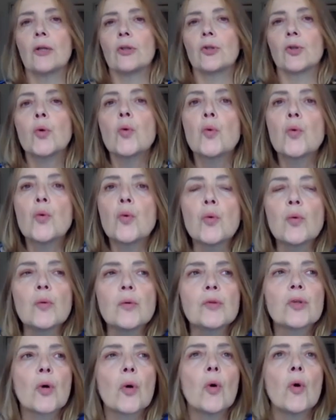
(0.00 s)

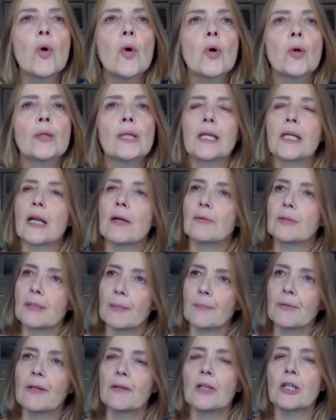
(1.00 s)
tools or
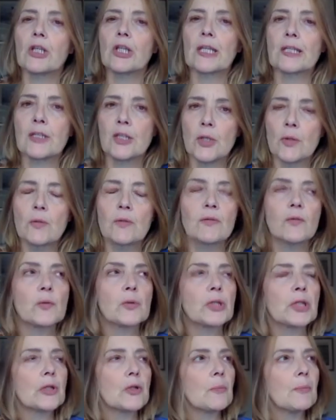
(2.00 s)
something that is useful
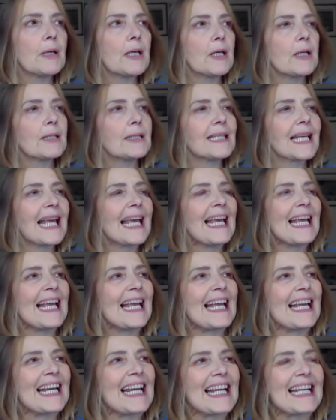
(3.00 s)
to you, because
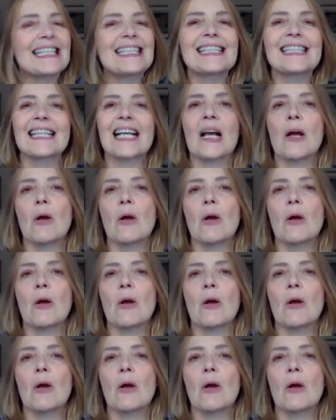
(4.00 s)
it is,